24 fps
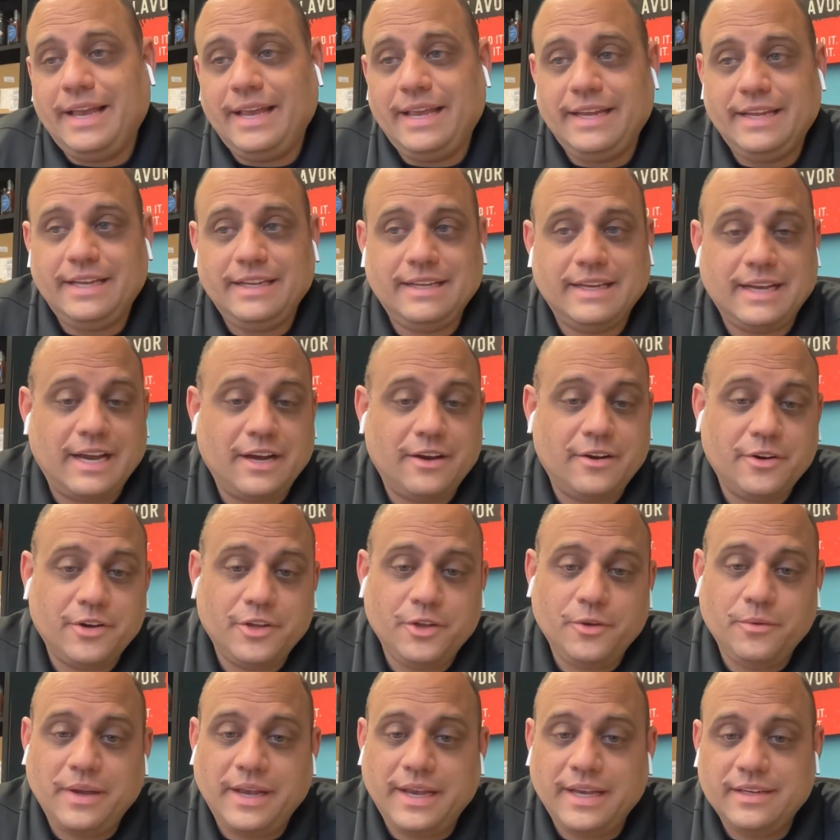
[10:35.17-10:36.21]
Hey, how are
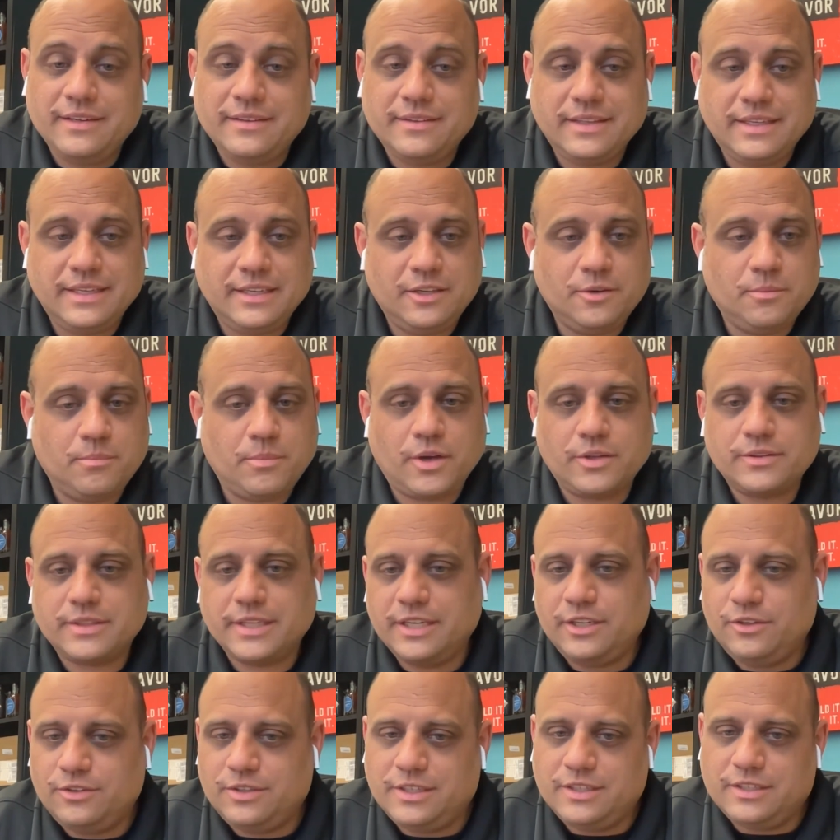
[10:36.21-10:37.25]
you handling your
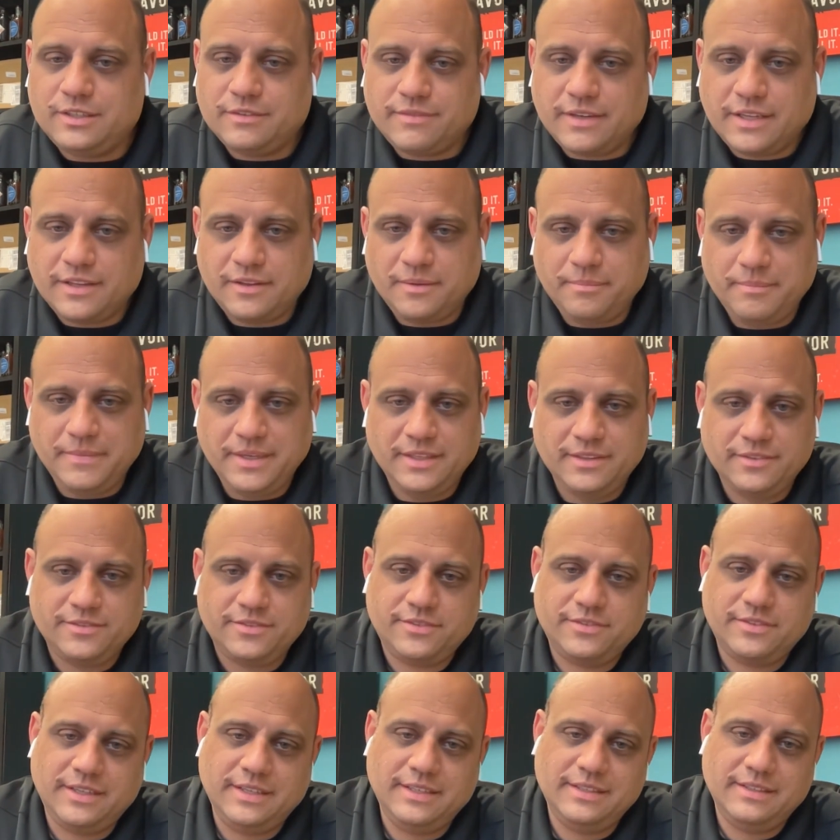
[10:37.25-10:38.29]
multi-unit
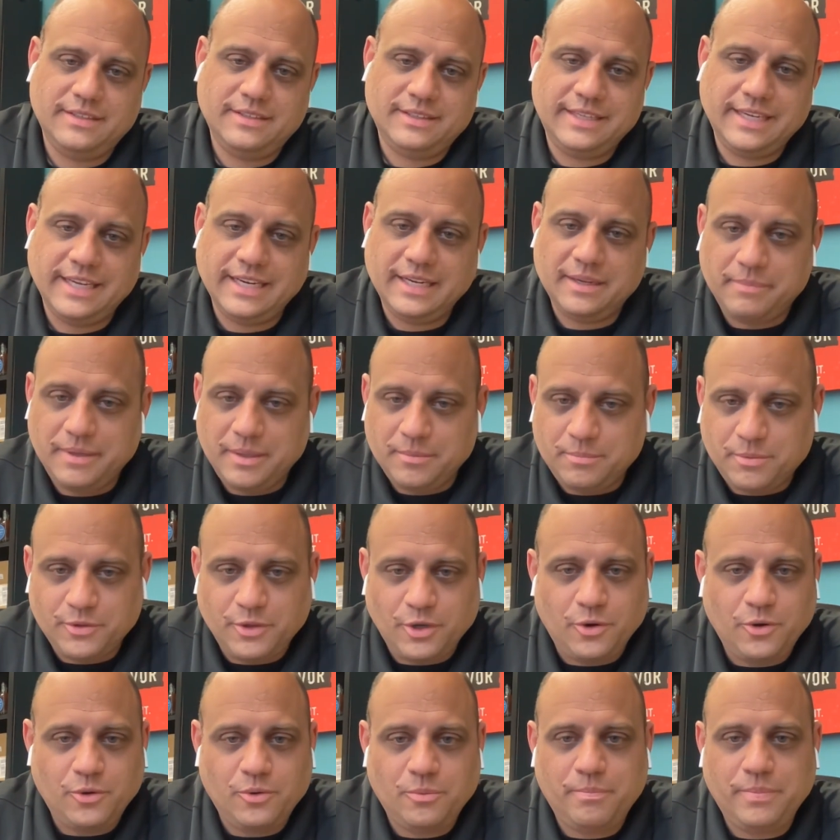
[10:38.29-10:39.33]
developments and getting people
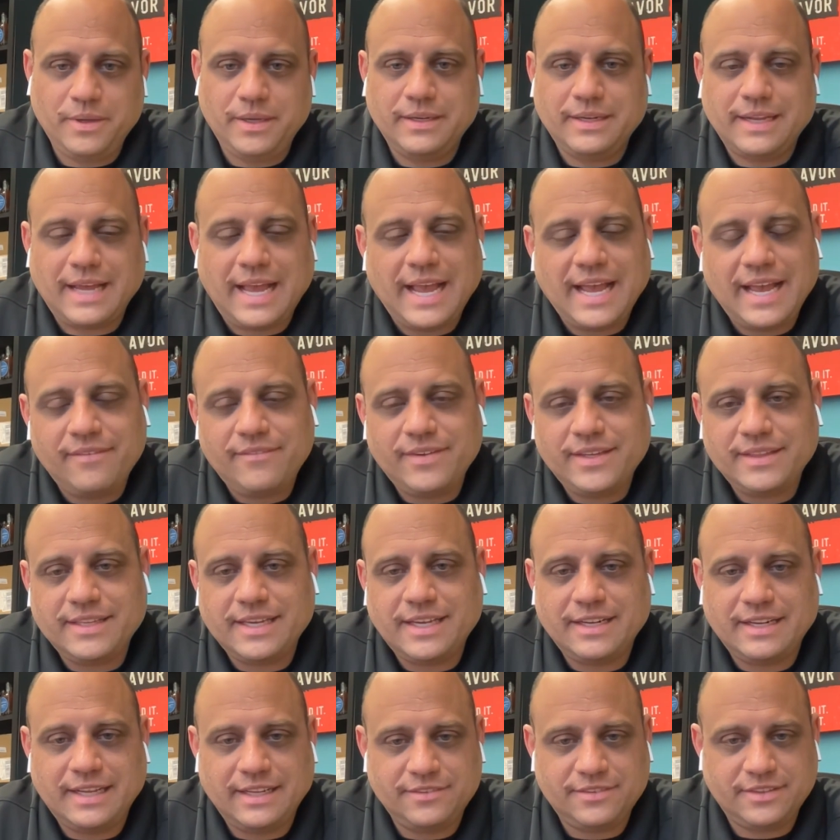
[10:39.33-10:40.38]
to open? Having
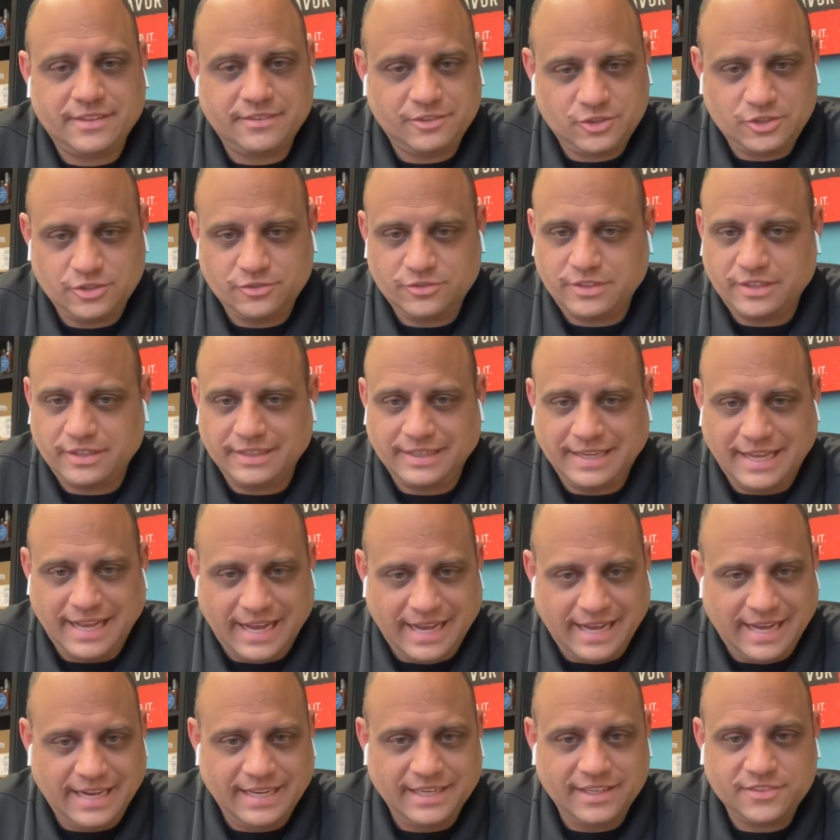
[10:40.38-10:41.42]
that as a just an
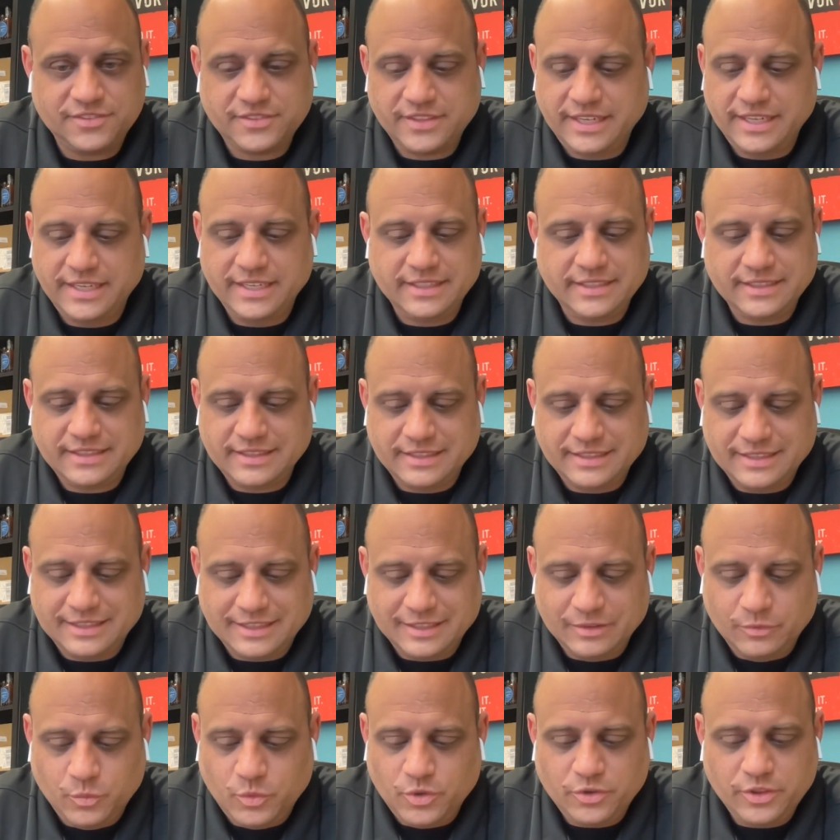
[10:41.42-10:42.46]
honest thing,
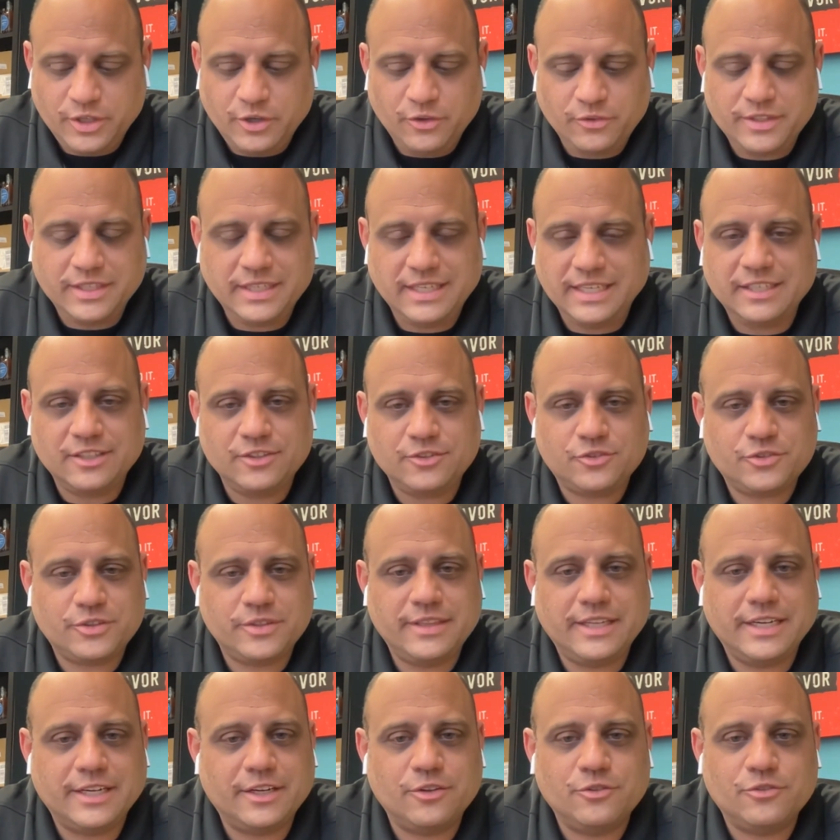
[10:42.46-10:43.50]
we're the only
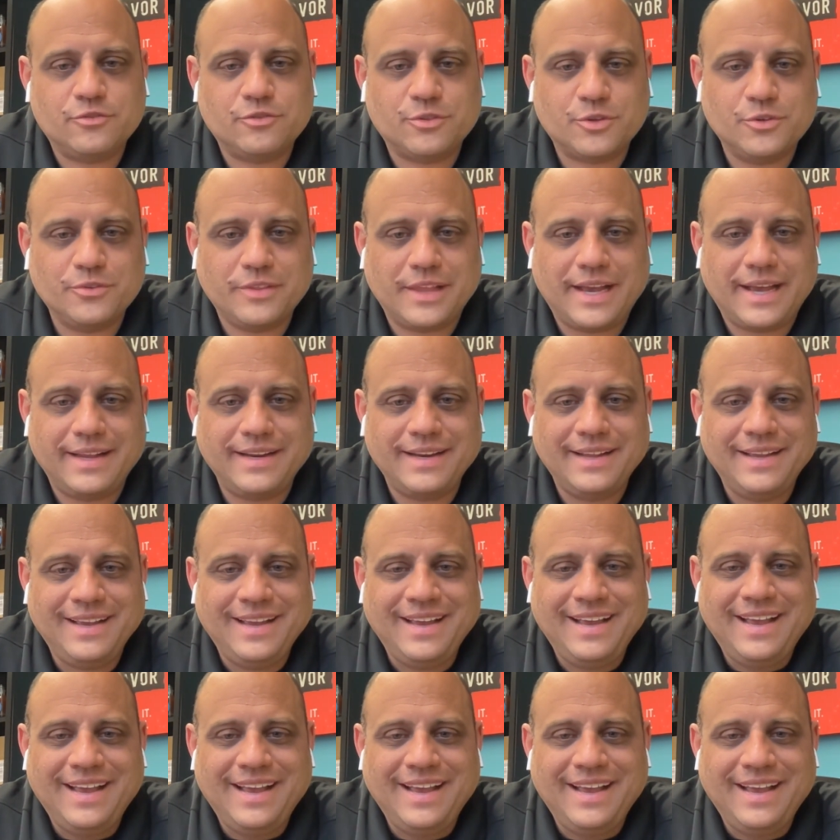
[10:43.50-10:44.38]
industry that goes through that.